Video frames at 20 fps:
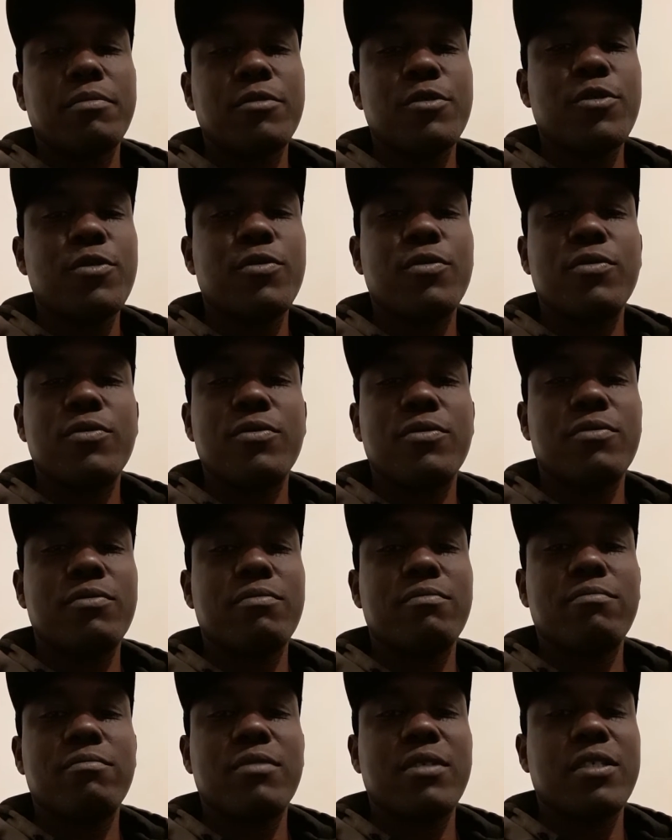who
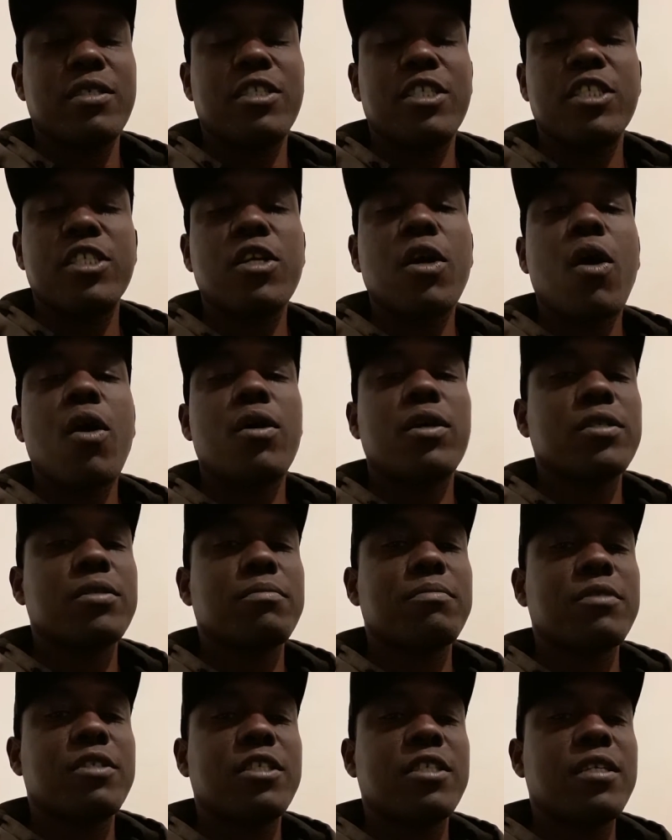is just
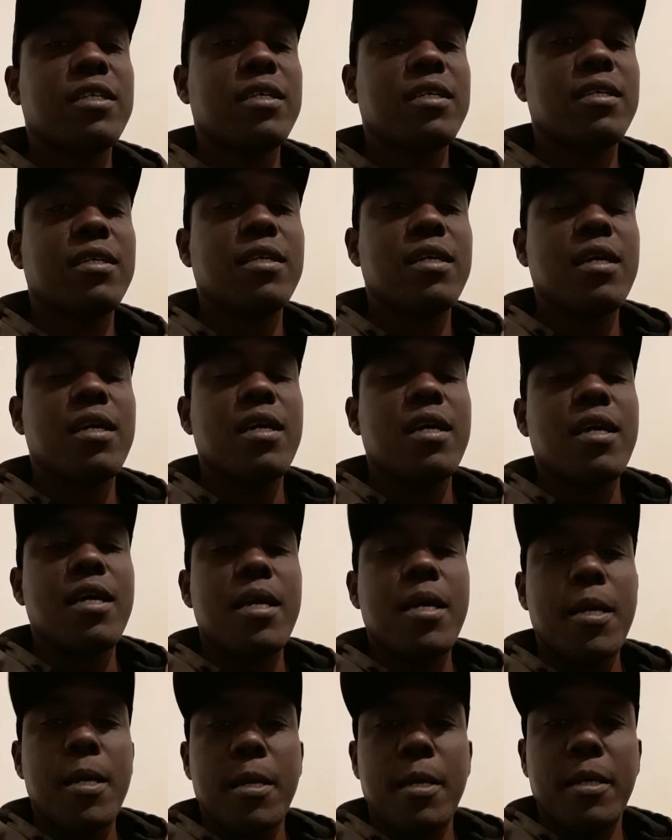awesome. She
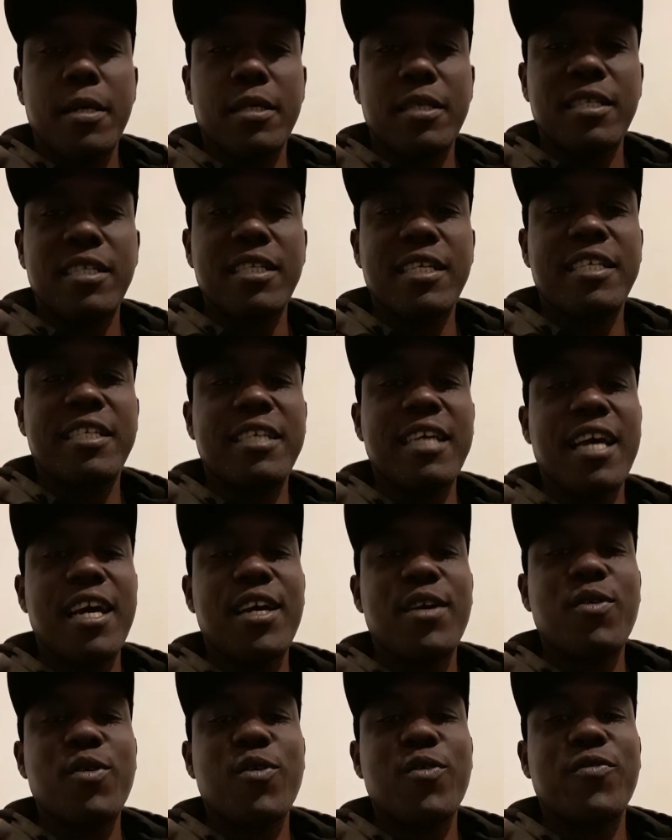
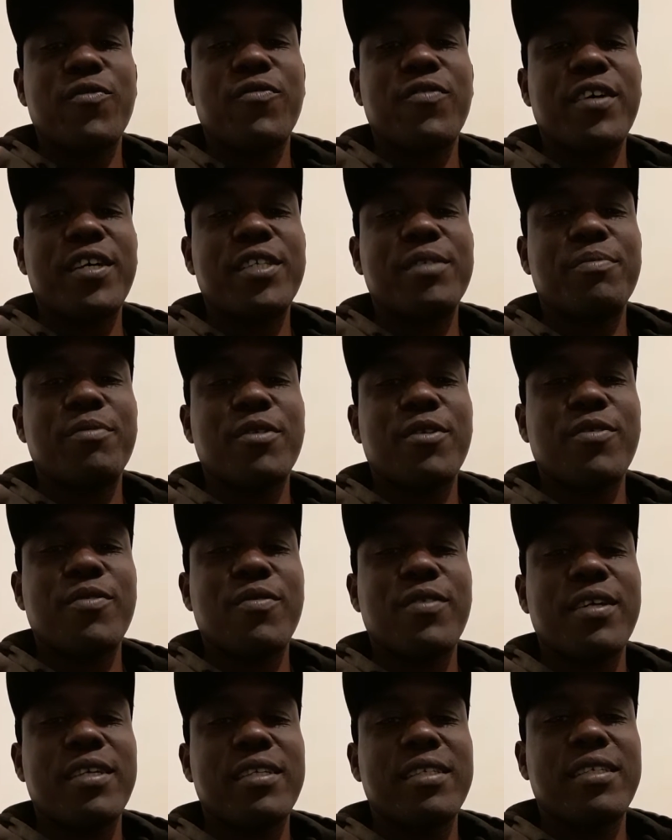said on Facebook
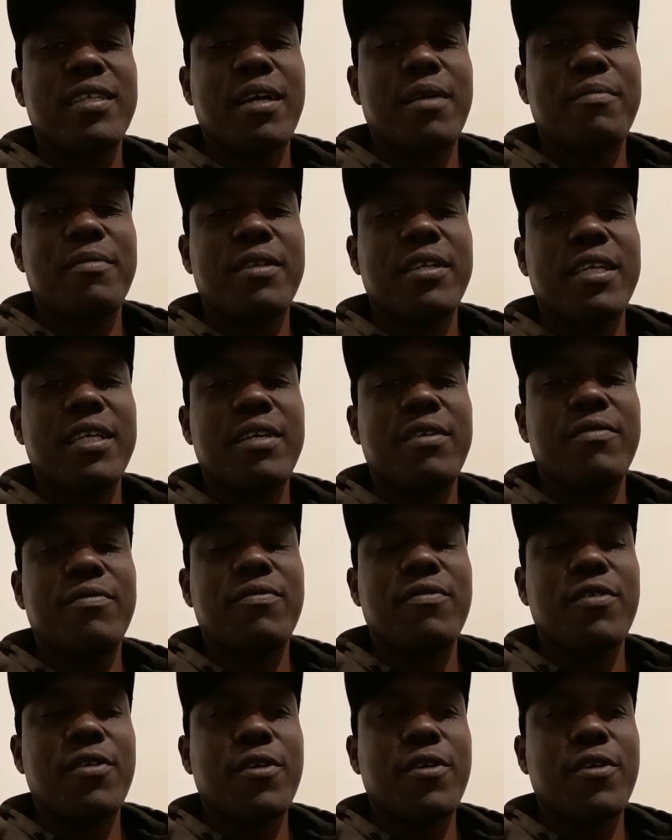once, I believe,